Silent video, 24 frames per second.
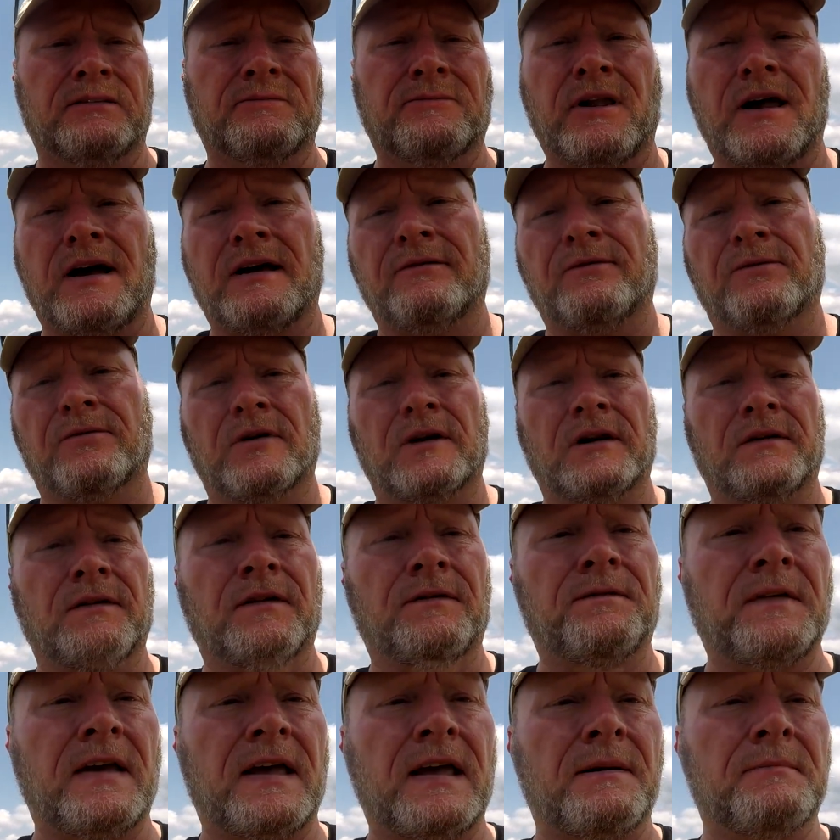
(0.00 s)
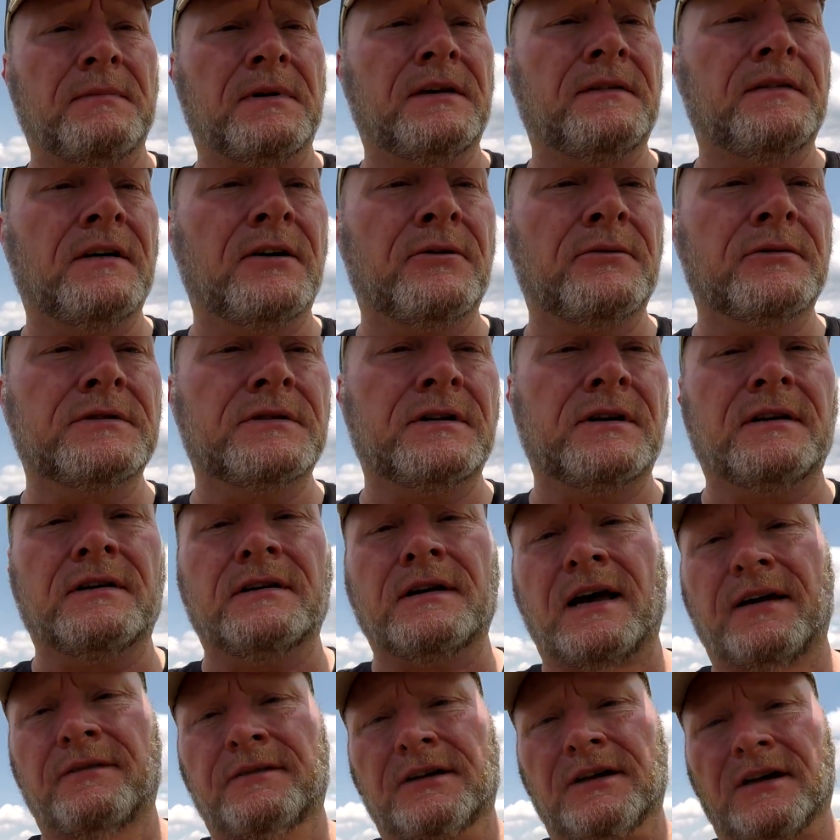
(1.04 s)
right in front of a family, there was a,
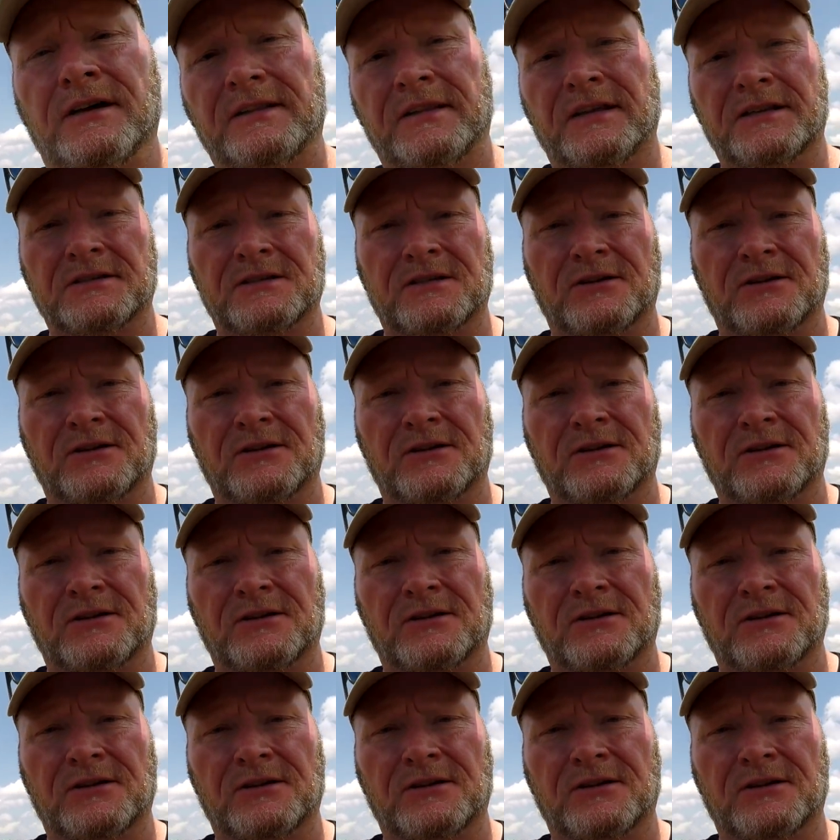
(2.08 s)
I've dug this